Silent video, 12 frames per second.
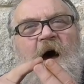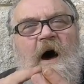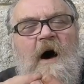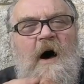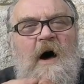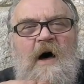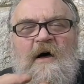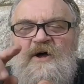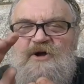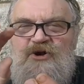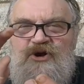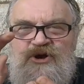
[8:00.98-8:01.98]
are
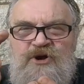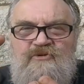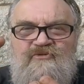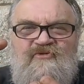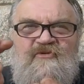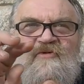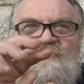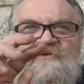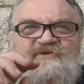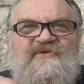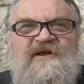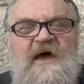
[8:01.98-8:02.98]
neutral,
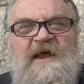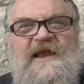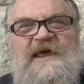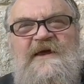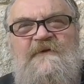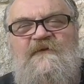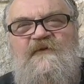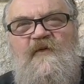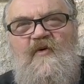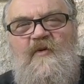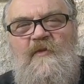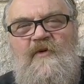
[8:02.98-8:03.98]
slightly
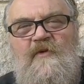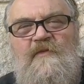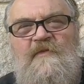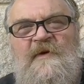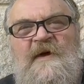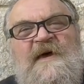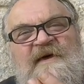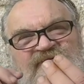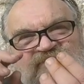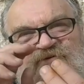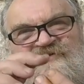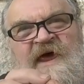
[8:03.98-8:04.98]
informal.
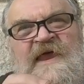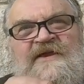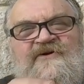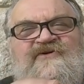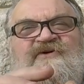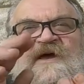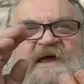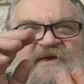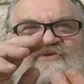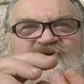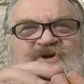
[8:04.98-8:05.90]
Stench is